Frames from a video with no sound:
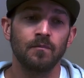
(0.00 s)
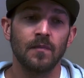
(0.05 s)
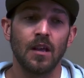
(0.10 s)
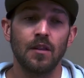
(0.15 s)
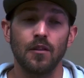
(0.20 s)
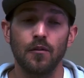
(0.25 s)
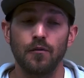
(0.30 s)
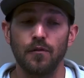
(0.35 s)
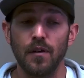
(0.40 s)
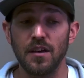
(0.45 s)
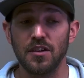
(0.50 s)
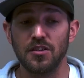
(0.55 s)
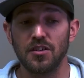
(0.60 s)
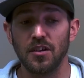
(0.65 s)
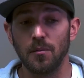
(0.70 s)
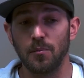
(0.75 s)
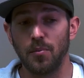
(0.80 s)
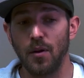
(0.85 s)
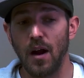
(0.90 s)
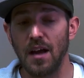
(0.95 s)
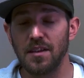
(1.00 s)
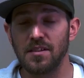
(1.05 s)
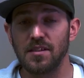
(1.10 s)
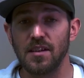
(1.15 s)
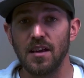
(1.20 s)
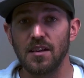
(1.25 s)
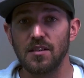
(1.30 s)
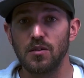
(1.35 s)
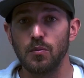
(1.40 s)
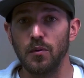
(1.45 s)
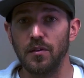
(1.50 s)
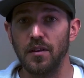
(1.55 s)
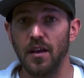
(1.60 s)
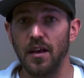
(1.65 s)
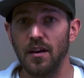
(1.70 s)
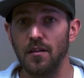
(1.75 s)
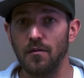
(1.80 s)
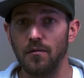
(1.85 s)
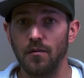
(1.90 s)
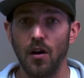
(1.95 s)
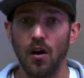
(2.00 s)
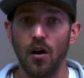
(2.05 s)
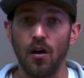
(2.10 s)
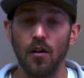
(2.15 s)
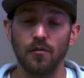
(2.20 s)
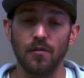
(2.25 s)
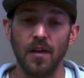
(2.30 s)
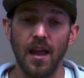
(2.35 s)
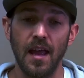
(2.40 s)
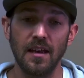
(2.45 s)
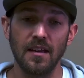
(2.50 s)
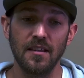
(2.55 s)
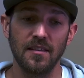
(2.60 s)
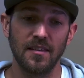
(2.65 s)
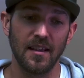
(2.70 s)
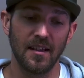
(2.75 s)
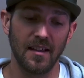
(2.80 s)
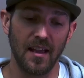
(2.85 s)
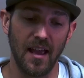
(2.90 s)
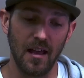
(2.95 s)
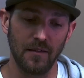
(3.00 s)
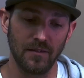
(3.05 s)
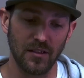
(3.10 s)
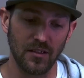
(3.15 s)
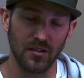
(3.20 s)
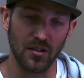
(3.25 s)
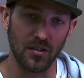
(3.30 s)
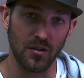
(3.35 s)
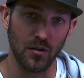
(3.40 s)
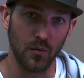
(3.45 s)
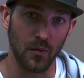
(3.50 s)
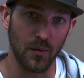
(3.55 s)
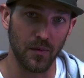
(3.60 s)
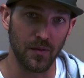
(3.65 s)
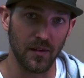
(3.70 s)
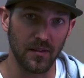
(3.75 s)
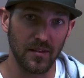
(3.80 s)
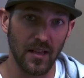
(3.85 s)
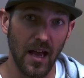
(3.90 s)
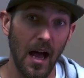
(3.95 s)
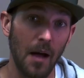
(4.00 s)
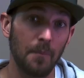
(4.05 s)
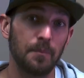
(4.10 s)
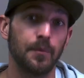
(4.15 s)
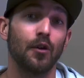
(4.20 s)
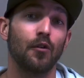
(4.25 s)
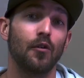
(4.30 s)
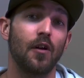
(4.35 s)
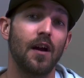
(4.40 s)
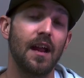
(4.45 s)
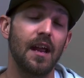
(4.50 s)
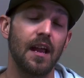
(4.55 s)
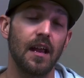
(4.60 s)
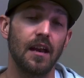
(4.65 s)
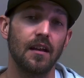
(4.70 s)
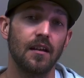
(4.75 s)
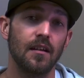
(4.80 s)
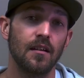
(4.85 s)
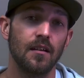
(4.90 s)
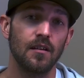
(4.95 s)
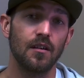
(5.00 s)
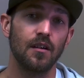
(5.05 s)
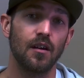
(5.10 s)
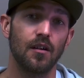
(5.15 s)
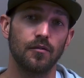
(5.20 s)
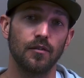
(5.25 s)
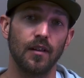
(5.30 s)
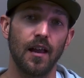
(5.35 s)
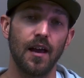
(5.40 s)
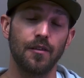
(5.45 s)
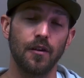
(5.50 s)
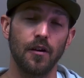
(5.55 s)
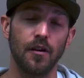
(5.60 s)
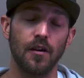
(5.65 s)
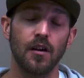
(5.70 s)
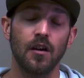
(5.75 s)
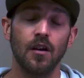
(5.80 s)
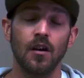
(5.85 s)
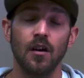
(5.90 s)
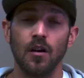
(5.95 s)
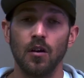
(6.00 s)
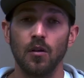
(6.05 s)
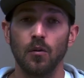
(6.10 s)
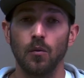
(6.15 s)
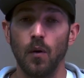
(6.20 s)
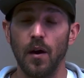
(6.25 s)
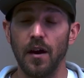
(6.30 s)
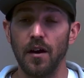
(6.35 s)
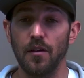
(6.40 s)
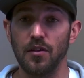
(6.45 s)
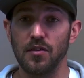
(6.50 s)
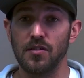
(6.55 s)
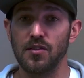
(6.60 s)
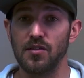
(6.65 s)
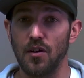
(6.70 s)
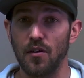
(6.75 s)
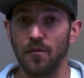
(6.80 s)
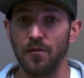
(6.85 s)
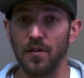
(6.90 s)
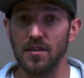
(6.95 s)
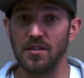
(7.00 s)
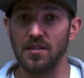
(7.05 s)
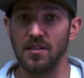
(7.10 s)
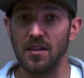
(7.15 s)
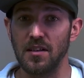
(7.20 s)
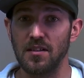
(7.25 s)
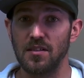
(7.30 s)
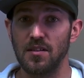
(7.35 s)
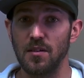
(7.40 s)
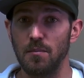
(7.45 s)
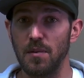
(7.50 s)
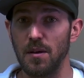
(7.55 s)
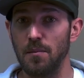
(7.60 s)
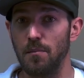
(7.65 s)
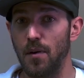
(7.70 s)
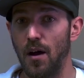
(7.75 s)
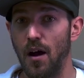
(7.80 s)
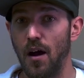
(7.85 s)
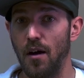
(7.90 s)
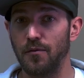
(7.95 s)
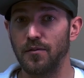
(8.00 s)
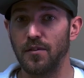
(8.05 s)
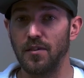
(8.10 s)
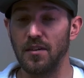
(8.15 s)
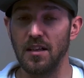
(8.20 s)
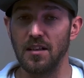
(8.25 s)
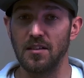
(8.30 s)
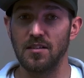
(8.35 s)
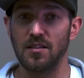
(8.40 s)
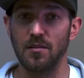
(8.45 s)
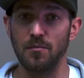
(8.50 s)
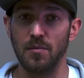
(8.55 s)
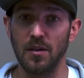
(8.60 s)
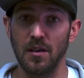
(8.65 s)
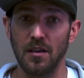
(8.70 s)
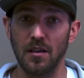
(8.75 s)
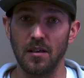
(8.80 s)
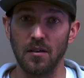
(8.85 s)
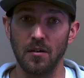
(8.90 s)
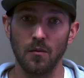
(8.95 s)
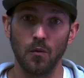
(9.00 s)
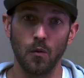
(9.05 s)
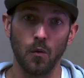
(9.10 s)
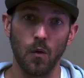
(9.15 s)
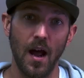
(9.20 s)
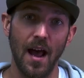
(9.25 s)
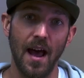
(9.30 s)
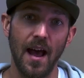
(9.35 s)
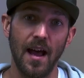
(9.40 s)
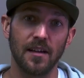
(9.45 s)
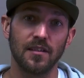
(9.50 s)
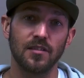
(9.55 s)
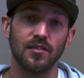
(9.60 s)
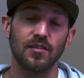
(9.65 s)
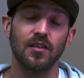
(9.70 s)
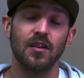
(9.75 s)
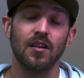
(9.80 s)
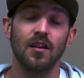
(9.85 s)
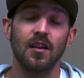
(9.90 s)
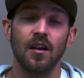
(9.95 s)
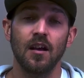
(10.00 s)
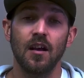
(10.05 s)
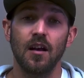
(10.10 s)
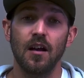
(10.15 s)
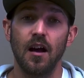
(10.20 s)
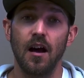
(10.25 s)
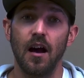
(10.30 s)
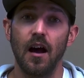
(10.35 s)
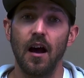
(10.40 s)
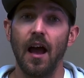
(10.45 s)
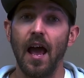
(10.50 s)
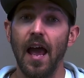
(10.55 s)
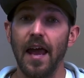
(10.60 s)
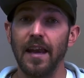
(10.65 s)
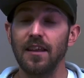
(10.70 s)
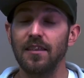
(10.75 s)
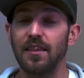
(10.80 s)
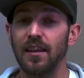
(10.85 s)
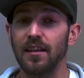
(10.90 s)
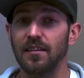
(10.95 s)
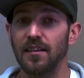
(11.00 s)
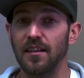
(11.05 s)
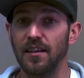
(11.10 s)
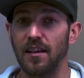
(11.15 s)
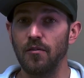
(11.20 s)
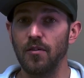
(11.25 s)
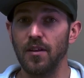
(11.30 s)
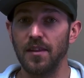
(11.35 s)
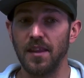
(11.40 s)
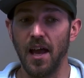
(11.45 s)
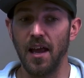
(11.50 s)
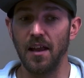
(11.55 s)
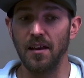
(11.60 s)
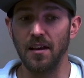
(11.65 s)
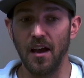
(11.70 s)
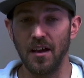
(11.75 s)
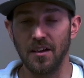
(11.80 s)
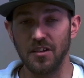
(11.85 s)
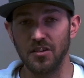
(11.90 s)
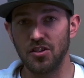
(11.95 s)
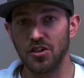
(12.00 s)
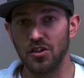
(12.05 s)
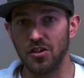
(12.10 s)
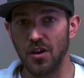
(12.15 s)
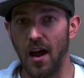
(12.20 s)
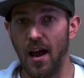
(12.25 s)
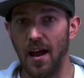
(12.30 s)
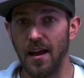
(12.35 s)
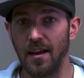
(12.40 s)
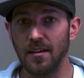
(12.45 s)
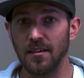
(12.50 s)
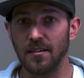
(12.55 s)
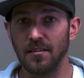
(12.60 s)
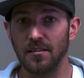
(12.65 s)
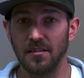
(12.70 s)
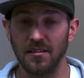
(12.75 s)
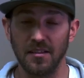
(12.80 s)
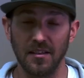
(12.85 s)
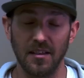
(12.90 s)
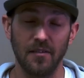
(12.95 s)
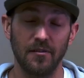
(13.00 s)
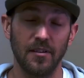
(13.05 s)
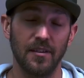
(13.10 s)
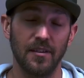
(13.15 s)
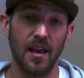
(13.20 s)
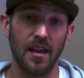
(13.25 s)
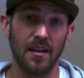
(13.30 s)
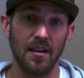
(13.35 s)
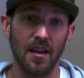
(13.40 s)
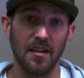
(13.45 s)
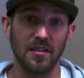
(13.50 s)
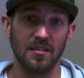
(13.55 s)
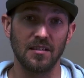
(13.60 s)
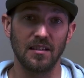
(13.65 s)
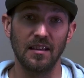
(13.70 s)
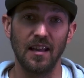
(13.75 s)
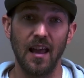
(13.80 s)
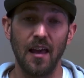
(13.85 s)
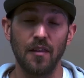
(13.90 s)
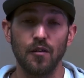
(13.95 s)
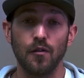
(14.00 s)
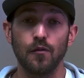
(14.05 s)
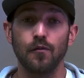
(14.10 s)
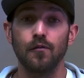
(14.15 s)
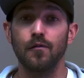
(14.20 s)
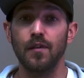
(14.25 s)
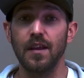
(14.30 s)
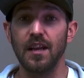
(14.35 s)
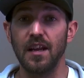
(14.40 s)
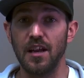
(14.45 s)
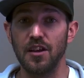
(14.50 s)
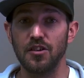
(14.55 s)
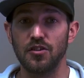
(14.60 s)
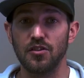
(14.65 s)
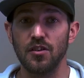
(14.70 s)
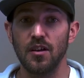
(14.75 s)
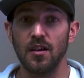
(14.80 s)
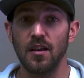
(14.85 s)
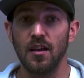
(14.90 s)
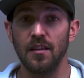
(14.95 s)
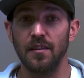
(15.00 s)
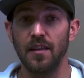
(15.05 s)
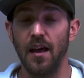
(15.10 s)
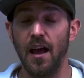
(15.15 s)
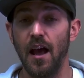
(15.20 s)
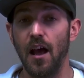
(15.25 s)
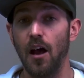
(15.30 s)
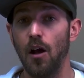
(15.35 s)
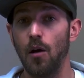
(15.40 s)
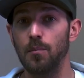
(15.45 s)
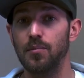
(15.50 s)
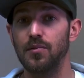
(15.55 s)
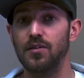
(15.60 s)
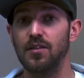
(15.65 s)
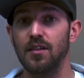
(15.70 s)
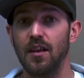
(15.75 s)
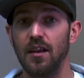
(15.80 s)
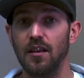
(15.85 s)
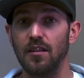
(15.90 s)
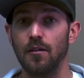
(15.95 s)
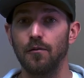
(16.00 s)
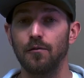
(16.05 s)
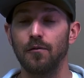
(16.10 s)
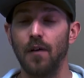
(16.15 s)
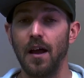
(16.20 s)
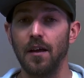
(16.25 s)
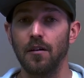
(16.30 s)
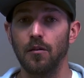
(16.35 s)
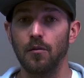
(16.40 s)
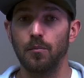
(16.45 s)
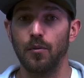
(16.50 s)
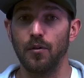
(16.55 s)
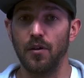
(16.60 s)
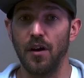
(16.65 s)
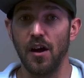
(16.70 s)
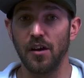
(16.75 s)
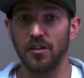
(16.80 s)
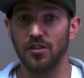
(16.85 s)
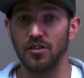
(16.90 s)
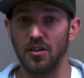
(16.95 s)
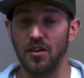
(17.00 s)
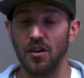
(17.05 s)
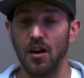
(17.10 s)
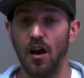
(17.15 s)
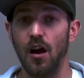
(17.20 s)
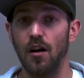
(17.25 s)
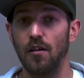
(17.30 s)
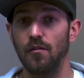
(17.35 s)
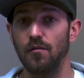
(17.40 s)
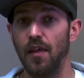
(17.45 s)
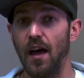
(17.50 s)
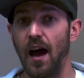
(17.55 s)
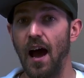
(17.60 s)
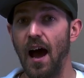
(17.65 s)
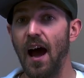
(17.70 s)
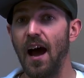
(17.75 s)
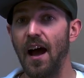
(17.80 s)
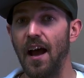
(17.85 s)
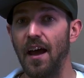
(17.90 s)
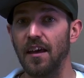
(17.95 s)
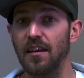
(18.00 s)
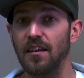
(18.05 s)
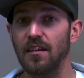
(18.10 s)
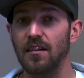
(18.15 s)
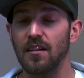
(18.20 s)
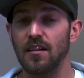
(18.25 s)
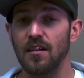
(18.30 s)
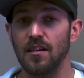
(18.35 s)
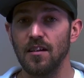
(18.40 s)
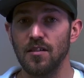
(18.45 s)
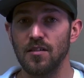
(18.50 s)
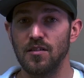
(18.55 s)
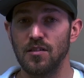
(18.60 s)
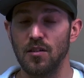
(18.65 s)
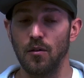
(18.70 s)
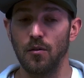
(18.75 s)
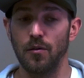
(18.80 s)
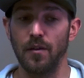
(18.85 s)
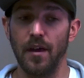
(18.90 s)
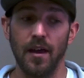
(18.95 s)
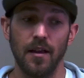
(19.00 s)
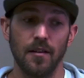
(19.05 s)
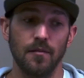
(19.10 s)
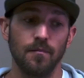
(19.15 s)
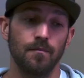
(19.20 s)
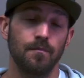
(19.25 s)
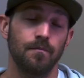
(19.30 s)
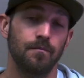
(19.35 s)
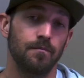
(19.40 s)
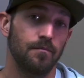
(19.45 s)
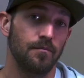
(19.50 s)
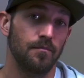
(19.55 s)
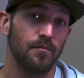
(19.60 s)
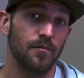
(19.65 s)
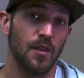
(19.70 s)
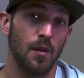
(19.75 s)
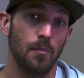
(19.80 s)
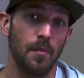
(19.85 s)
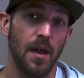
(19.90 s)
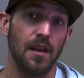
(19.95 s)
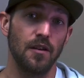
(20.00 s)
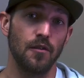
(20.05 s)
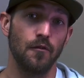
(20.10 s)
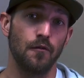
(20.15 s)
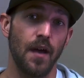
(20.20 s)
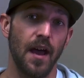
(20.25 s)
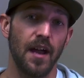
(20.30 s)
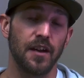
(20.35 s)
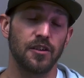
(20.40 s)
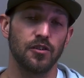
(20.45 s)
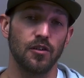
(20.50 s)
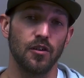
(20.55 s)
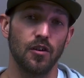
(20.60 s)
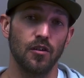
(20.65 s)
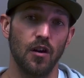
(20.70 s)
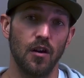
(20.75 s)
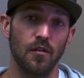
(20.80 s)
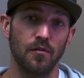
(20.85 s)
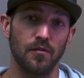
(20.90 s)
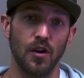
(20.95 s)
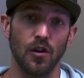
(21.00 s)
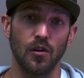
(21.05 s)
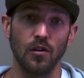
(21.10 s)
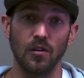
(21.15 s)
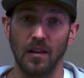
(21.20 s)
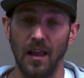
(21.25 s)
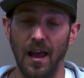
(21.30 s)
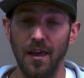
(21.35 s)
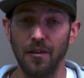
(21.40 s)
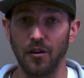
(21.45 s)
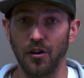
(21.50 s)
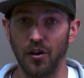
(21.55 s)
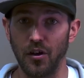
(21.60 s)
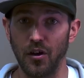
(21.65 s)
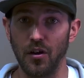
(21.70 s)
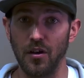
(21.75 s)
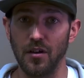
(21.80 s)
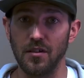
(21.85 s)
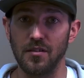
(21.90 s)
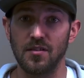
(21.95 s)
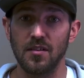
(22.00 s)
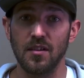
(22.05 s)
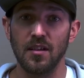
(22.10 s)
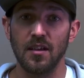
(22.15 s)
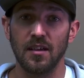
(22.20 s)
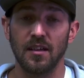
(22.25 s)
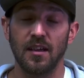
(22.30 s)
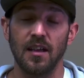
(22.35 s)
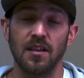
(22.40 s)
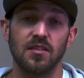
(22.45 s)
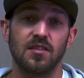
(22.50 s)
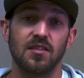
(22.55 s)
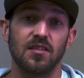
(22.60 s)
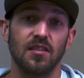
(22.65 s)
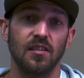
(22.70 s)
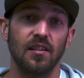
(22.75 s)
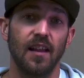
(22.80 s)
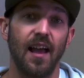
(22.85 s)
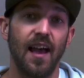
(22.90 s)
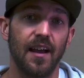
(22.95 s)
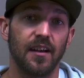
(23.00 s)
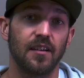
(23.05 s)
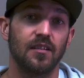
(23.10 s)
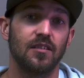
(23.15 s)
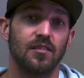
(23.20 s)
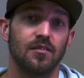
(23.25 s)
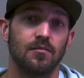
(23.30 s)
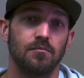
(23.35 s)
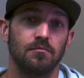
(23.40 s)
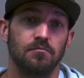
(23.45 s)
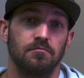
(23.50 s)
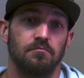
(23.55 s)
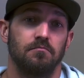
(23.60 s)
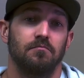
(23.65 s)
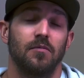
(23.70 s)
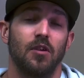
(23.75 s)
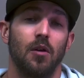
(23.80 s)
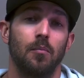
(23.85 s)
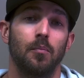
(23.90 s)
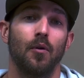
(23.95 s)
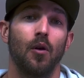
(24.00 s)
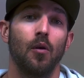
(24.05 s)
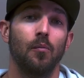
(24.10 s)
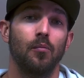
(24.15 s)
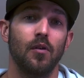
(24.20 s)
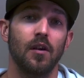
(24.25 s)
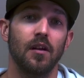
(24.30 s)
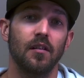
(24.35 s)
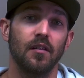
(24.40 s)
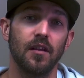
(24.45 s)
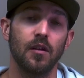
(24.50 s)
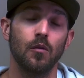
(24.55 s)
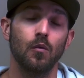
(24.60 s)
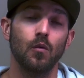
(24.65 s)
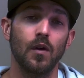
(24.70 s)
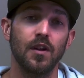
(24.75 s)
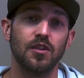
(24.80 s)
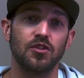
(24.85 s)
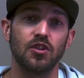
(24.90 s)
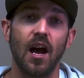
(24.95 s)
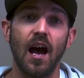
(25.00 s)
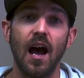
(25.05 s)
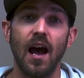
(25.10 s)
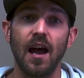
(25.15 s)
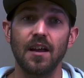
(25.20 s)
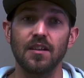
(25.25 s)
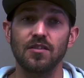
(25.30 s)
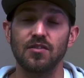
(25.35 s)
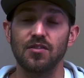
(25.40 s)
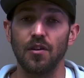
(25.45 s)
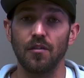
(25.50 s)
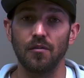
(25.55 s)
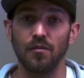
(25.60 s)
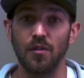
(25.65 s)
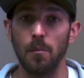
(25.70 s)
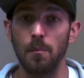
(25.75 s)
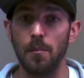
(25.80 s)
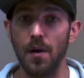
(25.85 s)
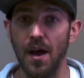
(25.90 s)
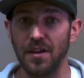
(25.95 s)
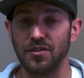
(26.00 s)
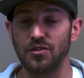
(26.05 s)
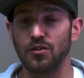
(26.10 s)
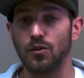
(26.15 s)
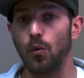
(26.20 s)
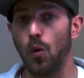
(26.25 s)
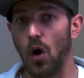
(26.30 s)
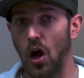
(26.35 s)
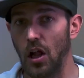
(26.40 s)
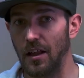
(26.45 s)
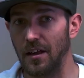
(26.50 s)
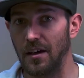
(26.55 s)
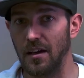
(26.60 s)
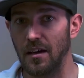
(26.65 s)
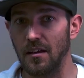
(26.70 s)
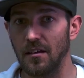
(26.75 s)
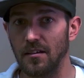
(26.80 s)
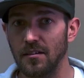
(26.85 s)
The finishing process would then involve anything having to do with the top grain of leather, where the surface needs to be buffed, needs to be waxed, anything to give it that nice shine, to give it nice leather finish that helps in the final production of the hide, so that the manufacturer of your leather goods can select appropriately which hides are of the best quality.